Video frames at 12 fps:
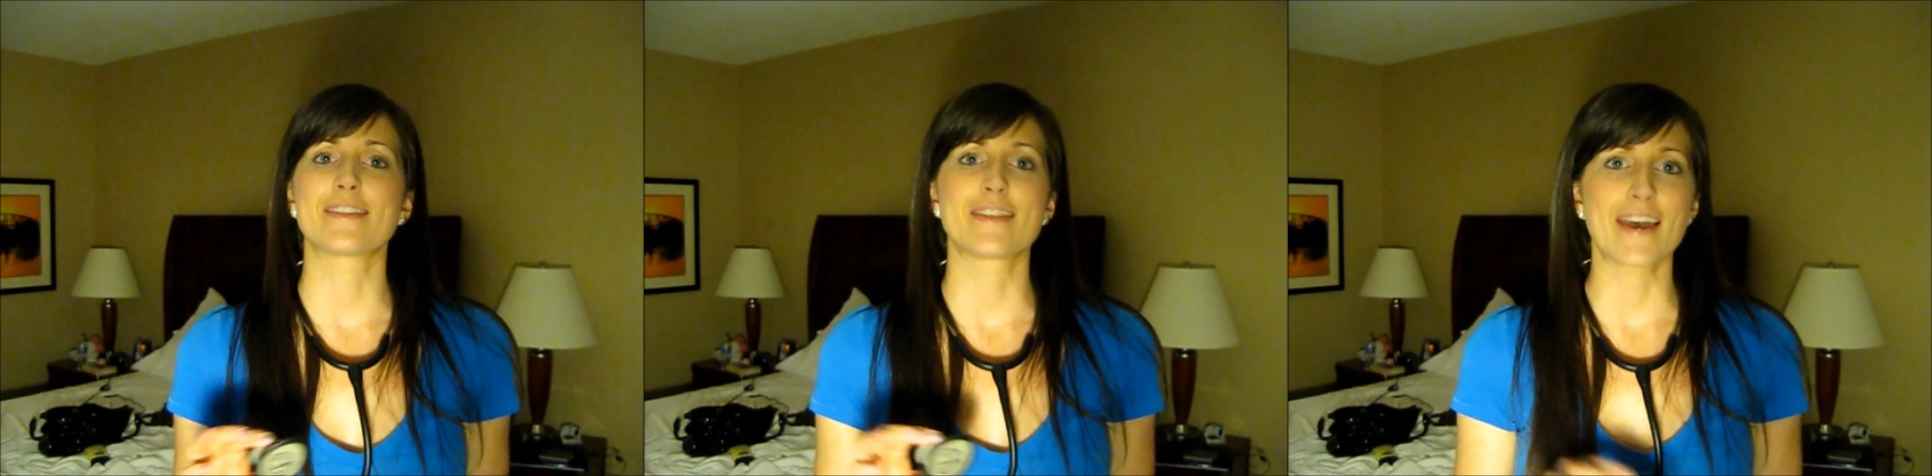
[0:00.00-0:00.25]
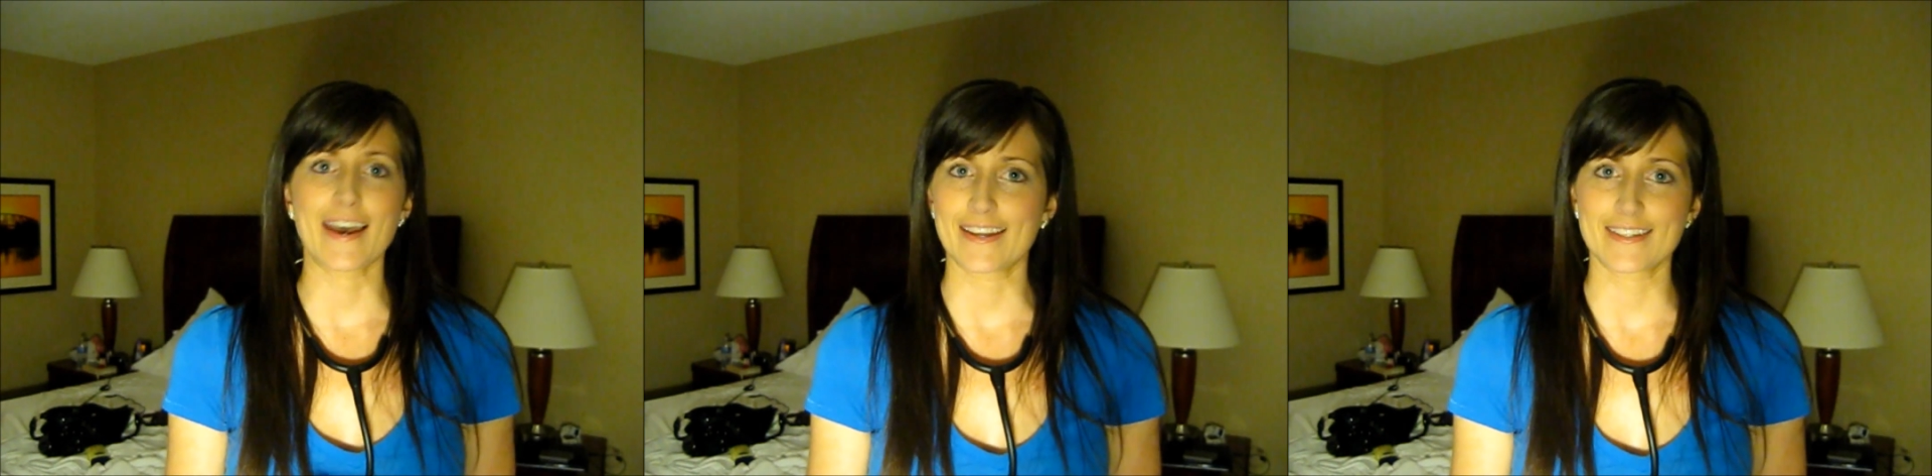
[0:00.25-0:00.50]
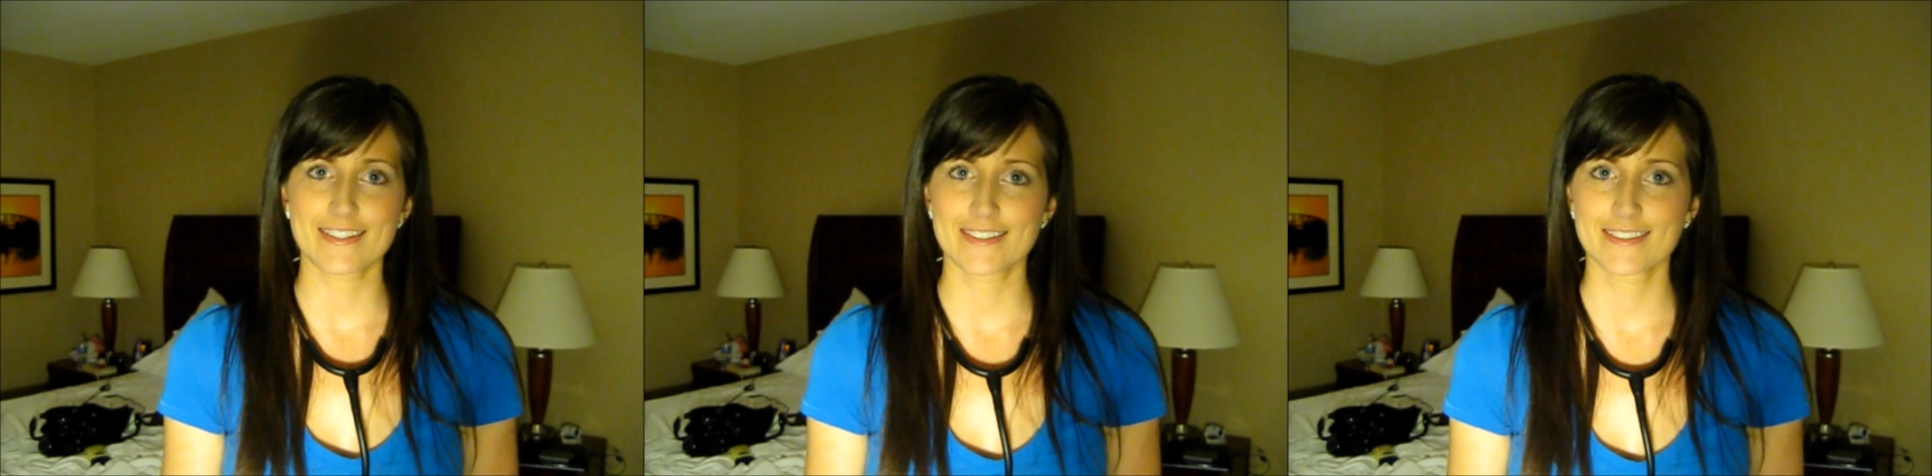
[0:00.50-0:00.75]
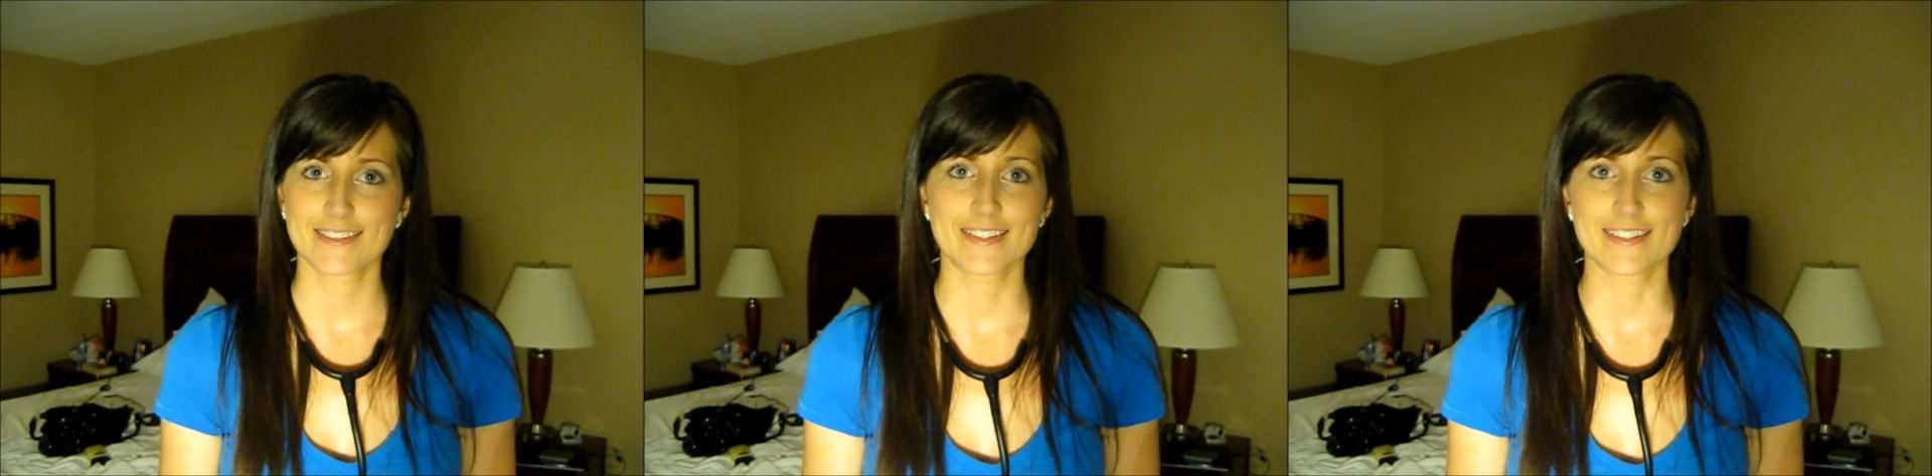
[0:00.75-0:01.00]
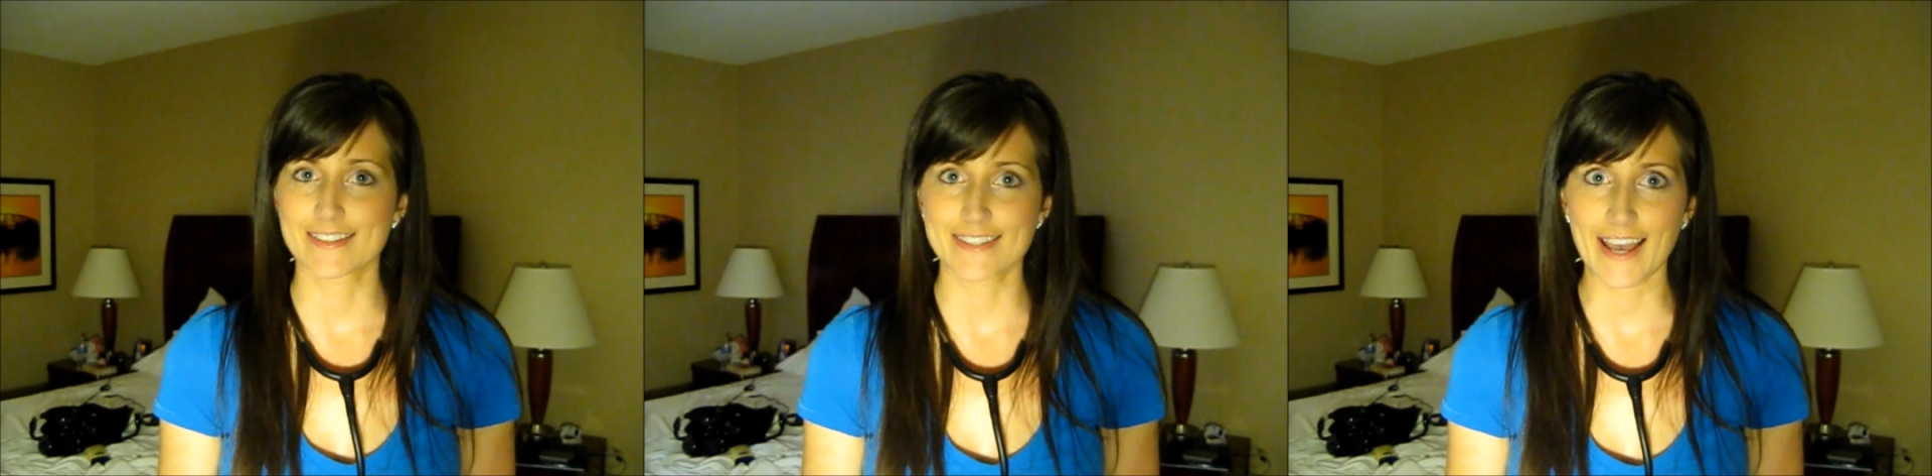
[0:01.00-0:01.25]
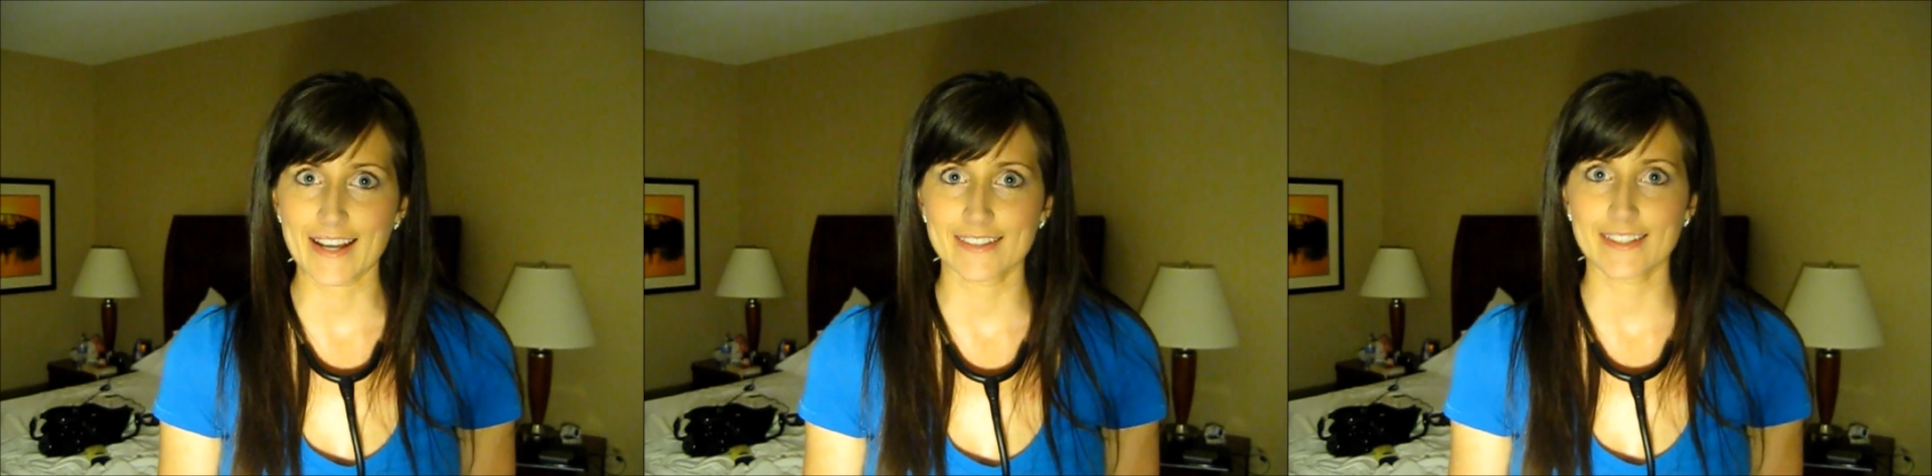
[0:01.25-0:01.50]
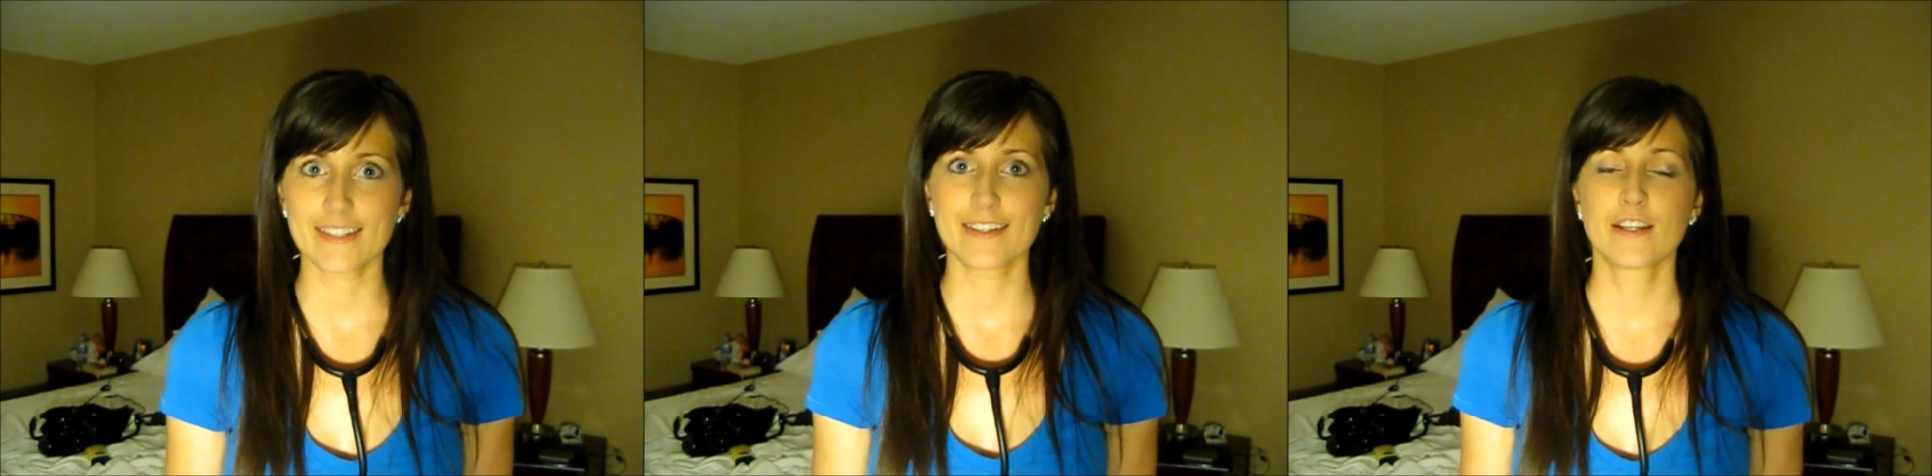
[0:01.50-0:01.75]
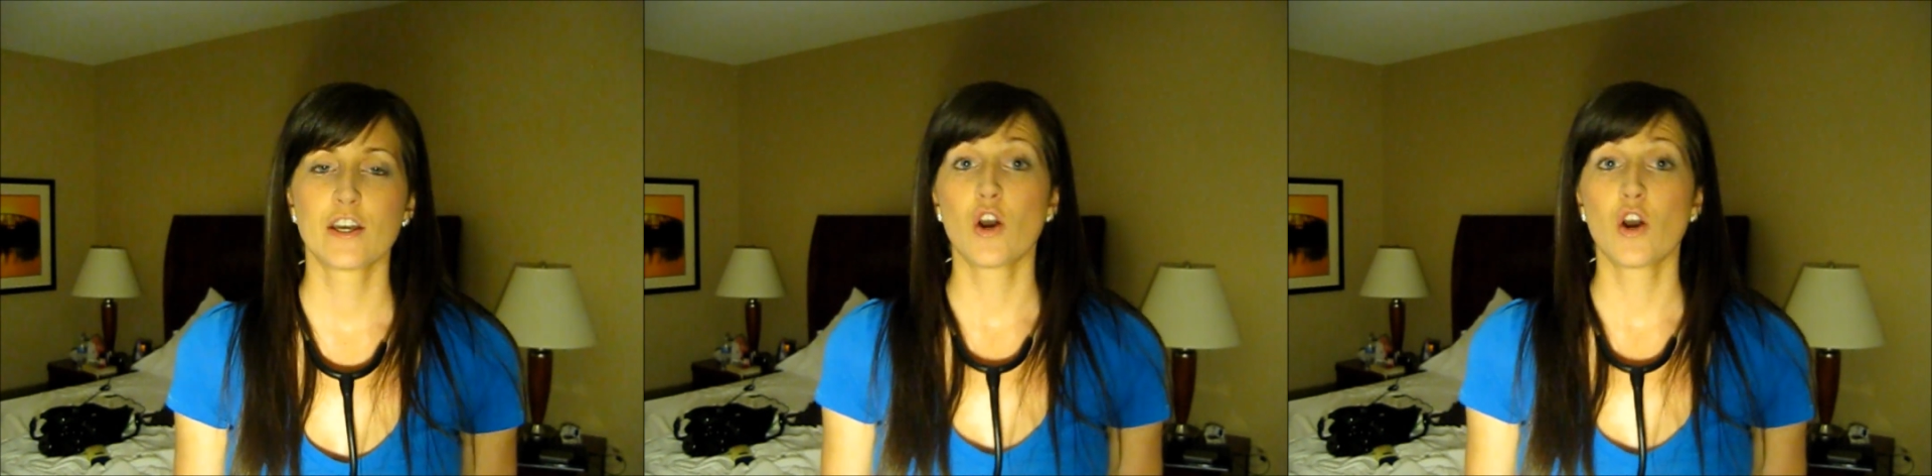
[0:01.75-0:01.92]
that exactly?